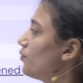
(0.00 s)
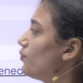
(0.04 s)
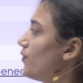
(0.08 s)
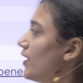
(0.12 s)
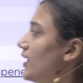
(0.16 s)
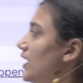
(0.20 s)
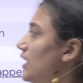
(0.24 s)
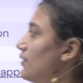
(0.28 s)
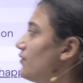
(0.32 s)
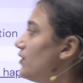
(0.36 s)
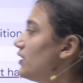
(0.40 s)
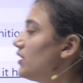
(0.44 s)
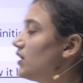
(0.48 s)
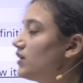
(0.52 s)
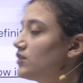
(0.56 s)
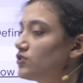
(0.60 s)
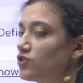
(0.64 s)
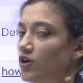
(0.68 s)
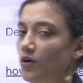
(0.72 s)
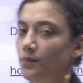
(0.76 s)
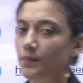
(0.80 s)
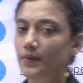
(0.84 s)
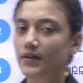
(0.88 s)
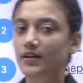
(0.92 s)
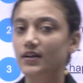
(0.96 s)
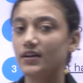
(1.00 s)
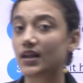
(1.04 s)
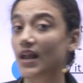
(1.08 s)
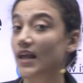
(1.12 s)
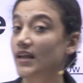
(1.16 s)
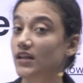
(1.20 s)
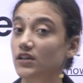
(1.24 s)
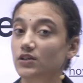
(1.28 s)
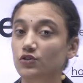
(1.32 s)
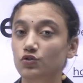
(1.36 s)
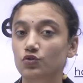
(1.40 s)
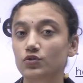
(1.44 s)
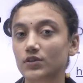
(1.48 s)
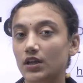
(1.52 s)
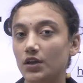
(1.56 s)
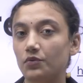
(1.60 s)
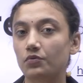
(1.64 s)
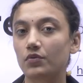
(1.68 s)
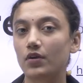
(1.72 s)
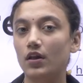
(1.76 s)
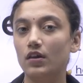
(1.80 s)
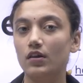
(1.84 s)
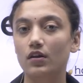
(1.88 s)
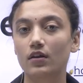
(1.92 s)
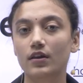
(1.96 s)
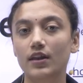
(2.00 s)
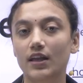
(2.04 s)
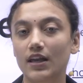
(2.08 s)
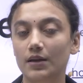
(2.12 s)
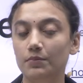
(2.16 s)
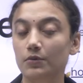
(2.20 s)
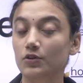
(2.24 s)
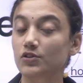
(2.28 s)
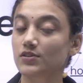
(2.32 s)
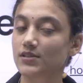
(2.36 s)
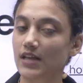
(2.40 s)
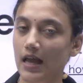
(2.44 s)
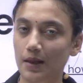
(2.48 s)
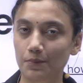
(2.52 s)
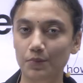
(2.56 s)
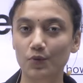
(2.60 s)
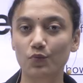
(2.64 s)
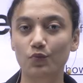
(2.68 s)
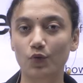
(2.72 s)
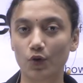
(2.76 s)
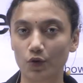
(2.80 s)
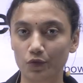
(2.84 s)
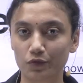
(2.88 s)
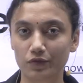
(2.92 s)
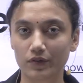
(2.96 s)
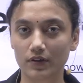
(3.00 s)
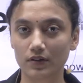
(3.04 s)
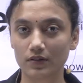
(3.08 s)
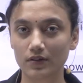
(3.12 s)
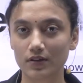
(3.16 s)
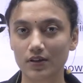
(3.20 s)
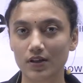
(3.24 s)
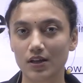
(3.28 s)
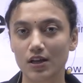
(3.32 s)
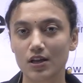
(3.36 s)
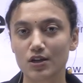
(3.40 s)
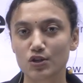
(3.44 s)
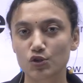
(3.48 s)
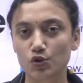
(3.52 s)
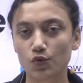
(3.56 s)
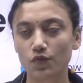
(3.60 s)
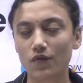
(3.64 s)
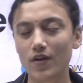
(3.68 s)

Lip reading: whenever a topic, like today we are learning about cyber warfare. So